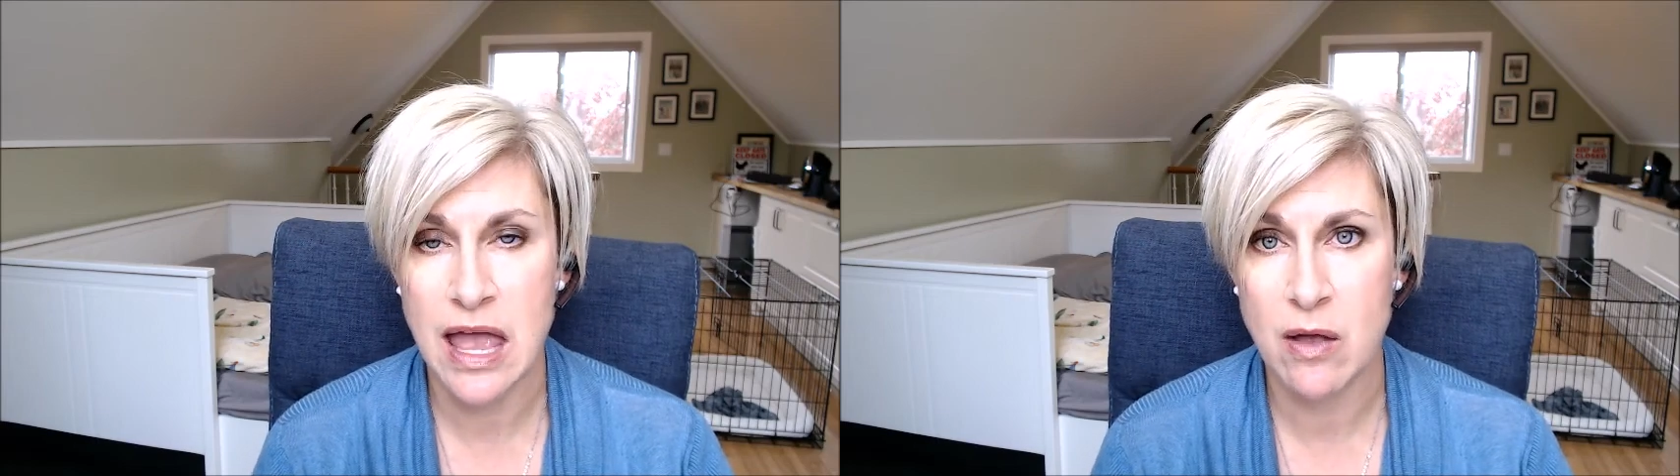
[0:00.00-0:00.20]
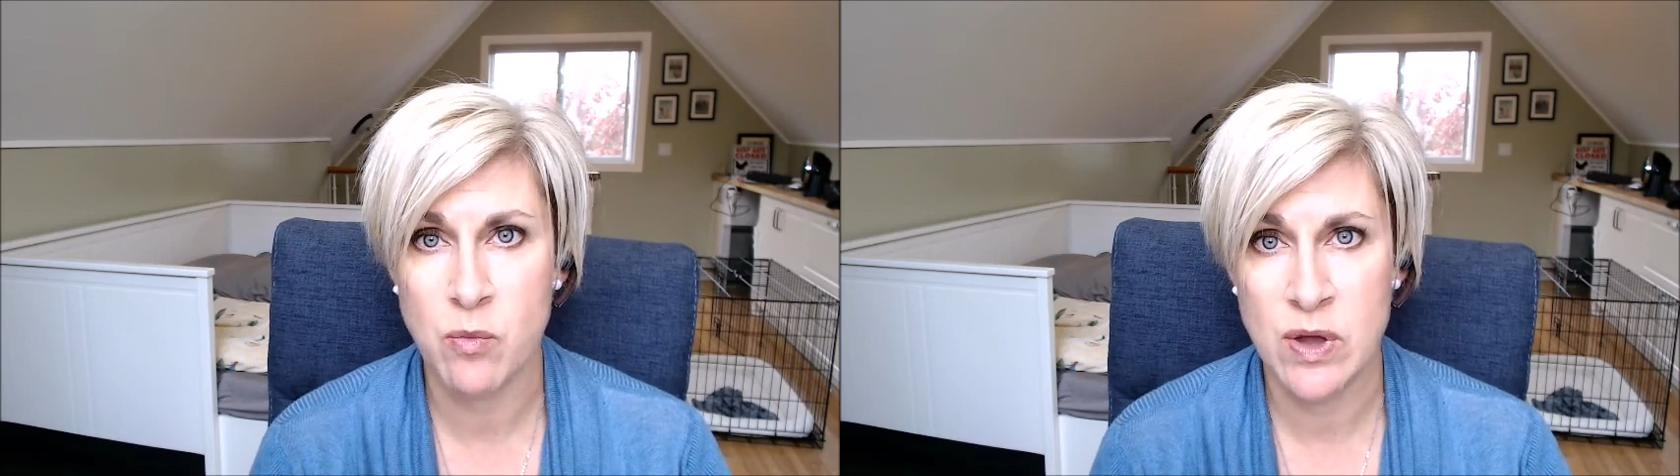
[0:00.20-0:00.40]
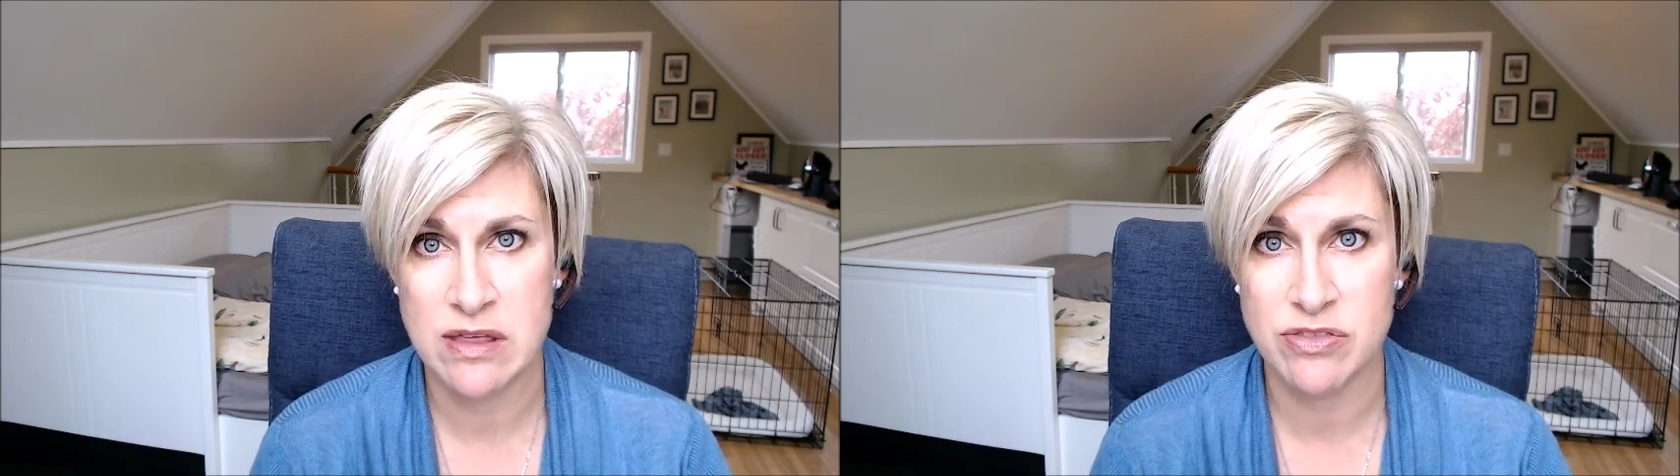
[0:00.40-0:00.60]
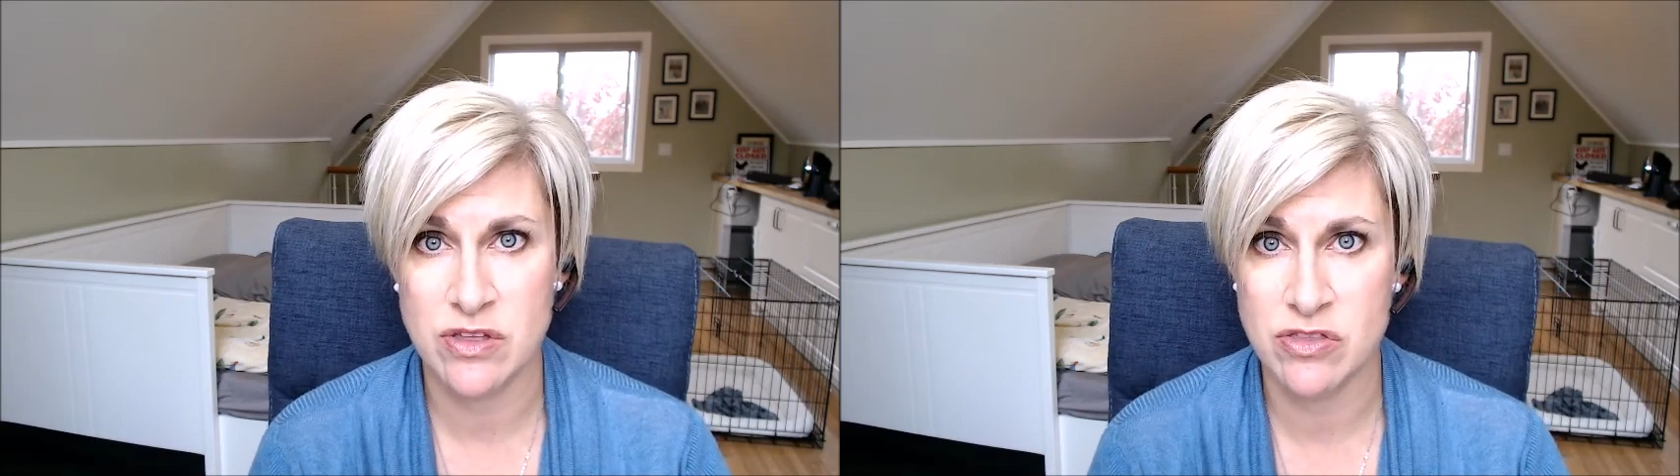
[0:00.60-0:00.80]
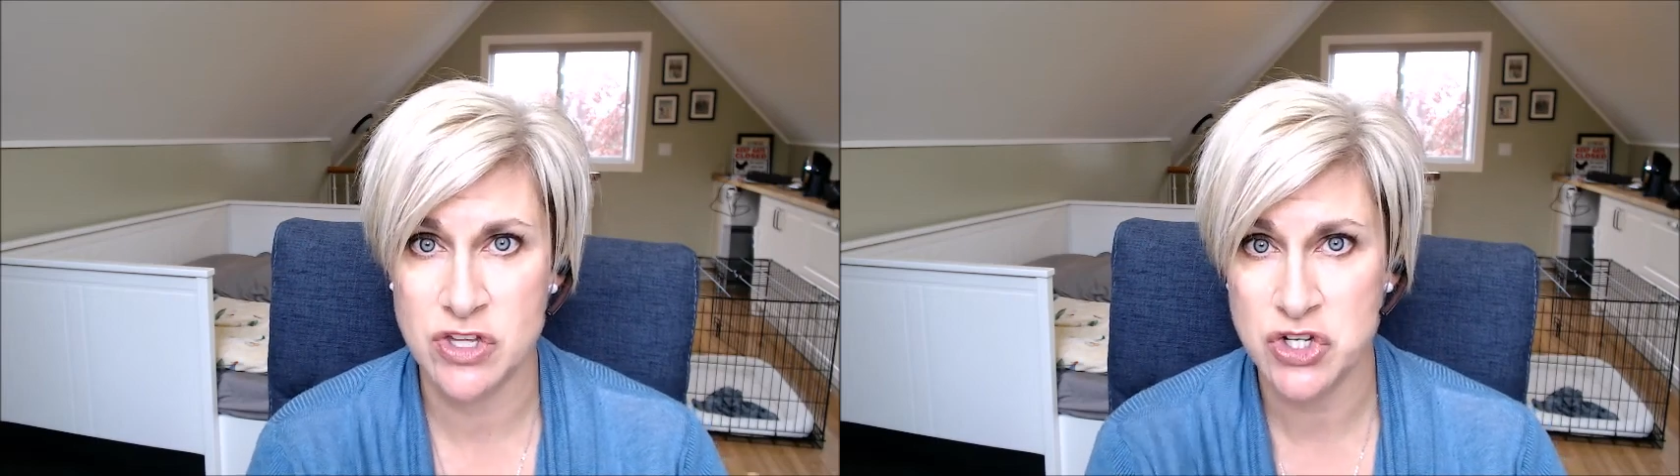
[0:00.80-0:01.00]
with
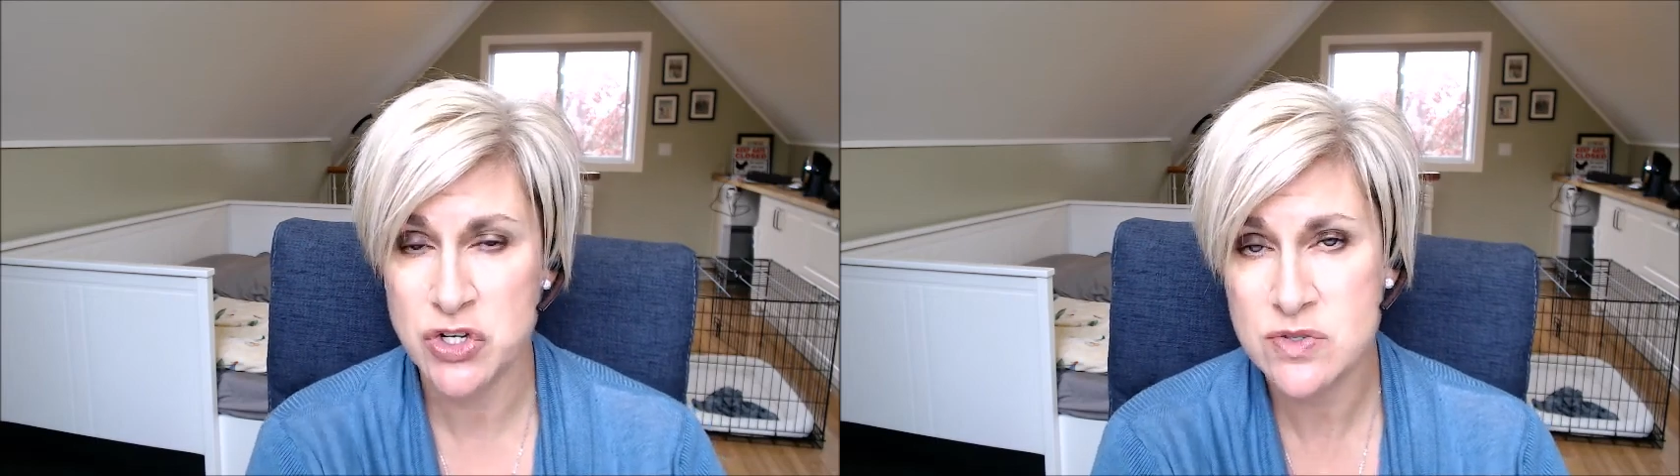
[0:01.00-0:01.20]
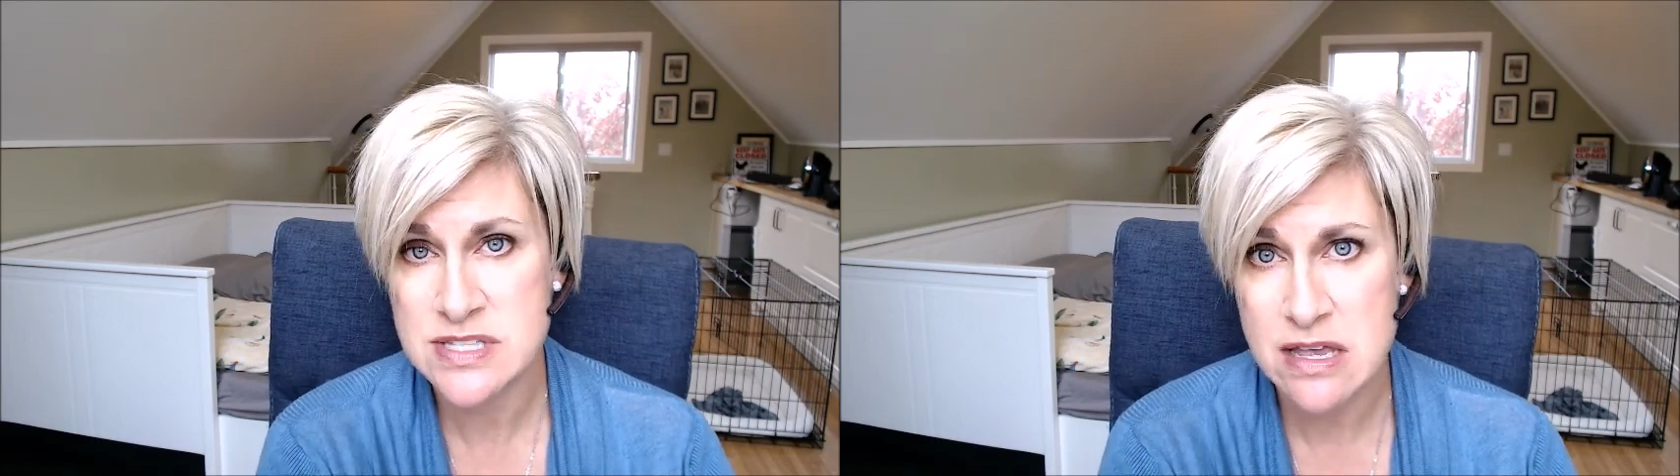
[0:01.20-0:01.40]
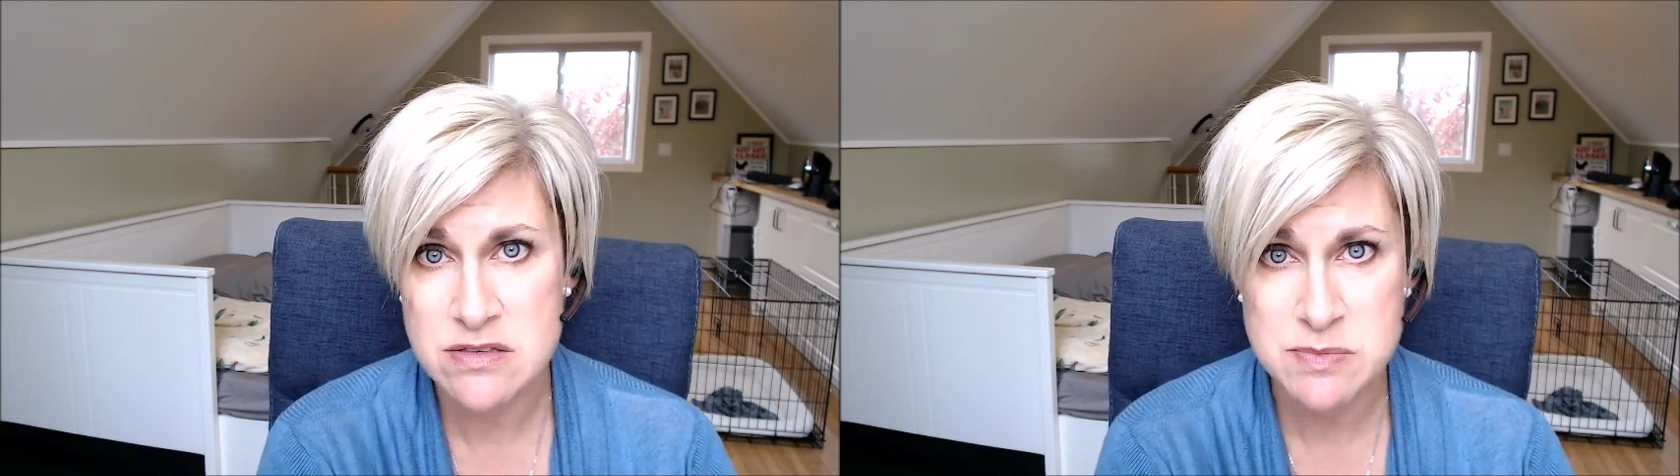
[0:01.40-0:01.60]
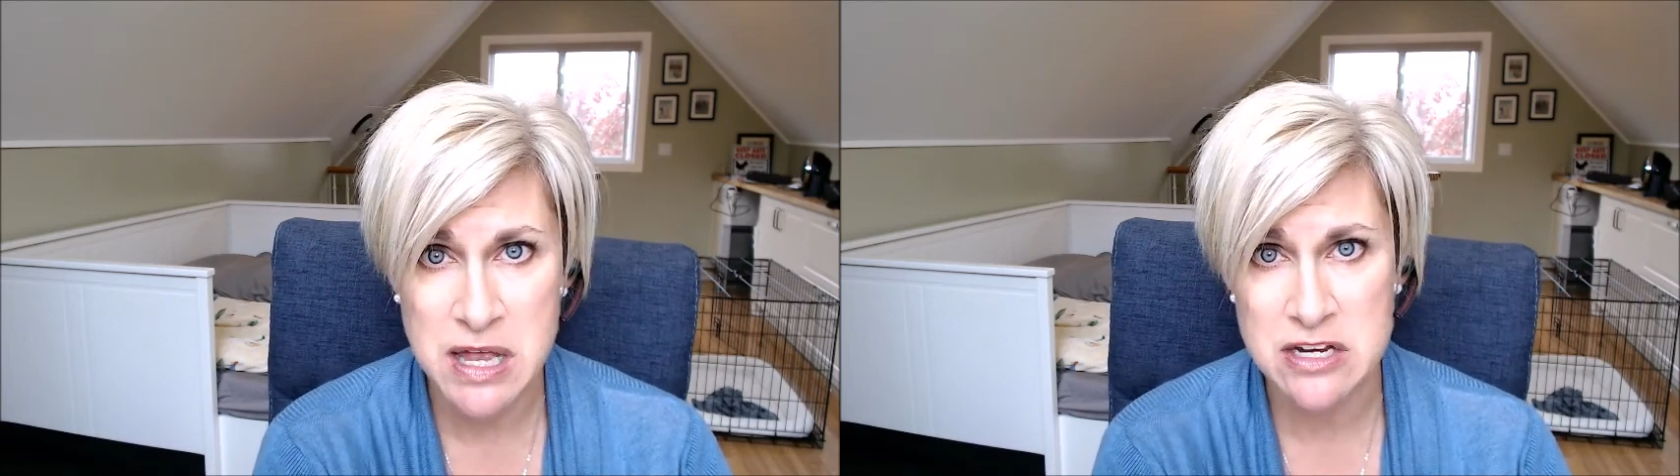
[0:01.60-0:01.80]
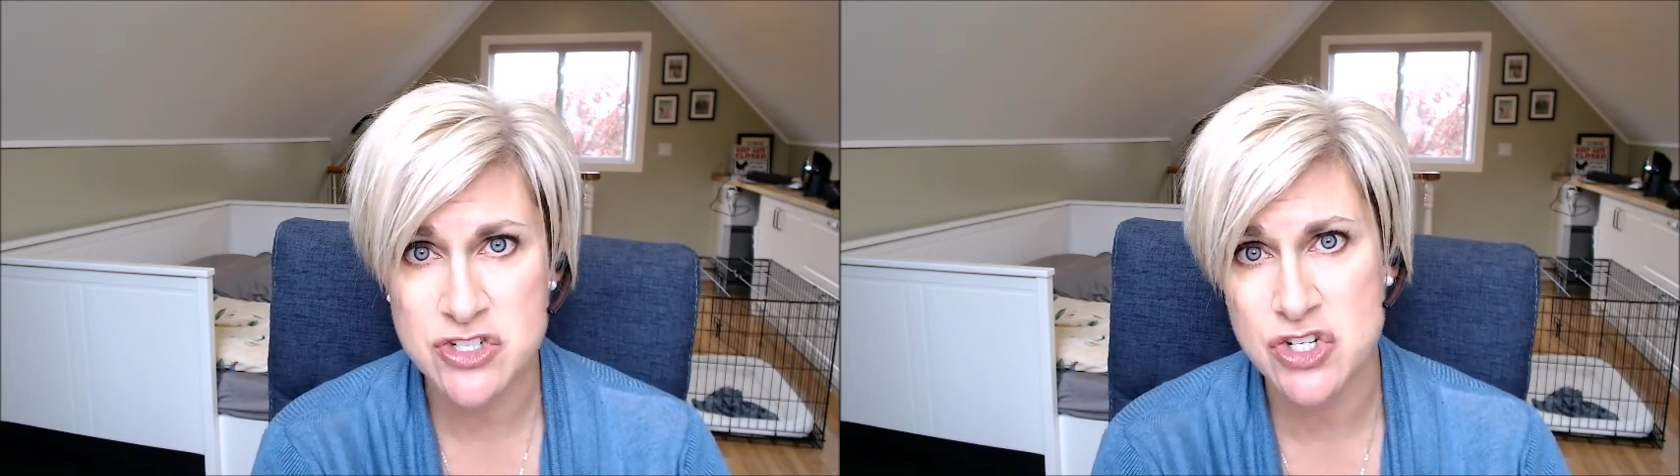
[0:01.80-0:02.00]
the new sales
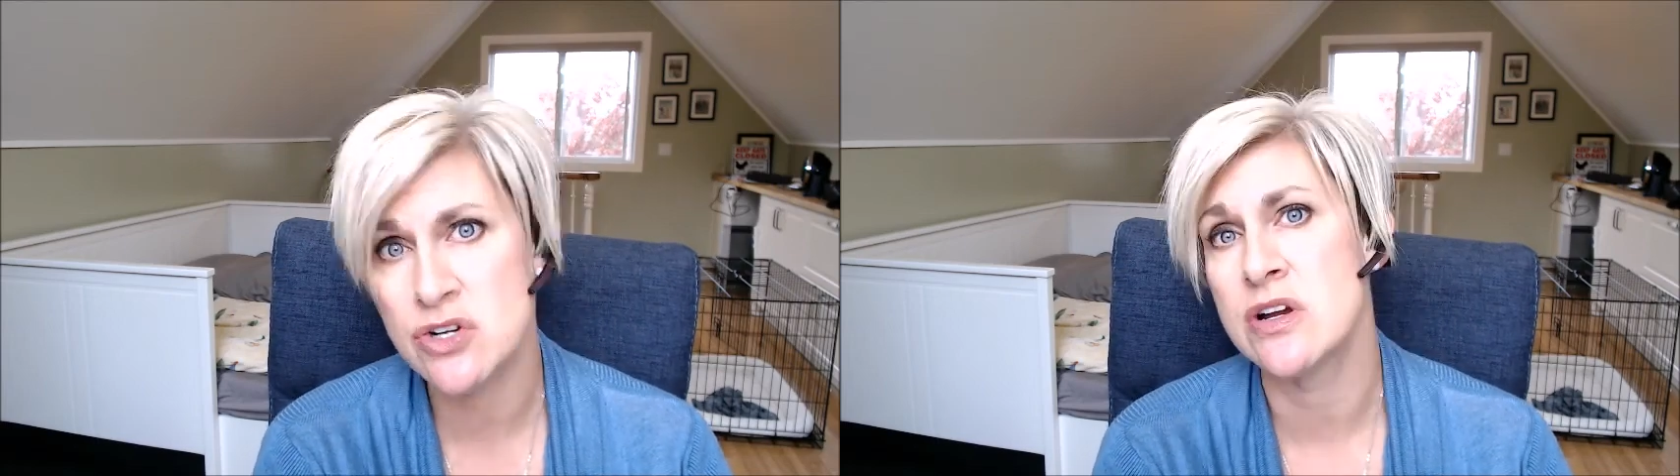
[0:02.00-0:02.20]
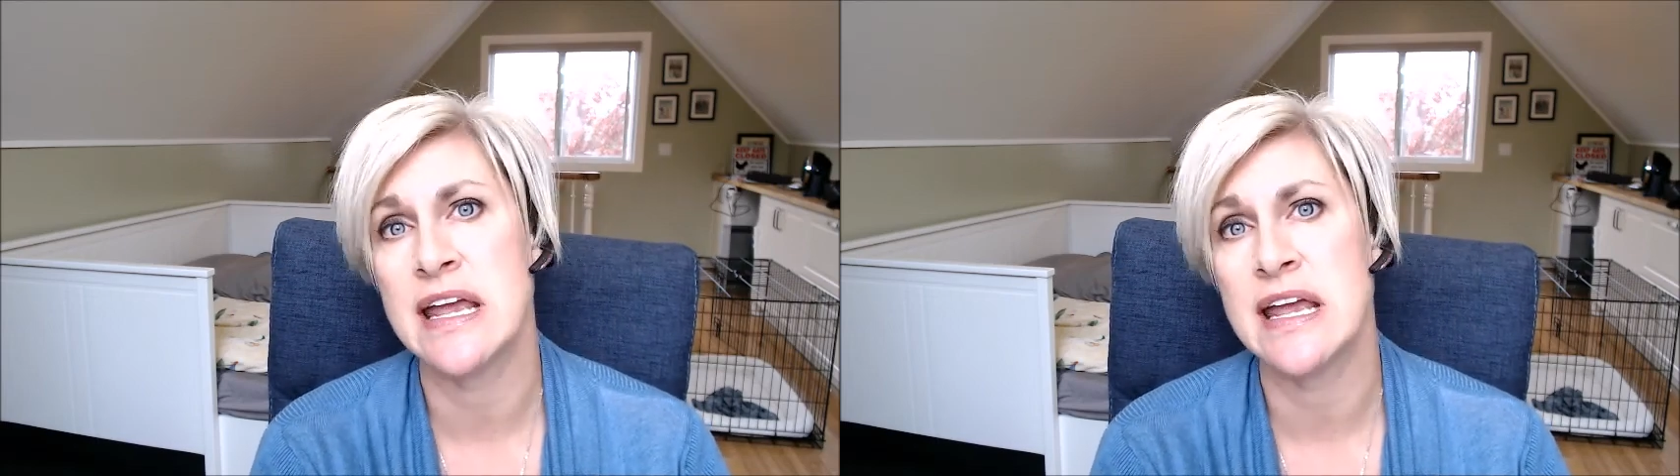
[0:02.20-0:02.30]
manager,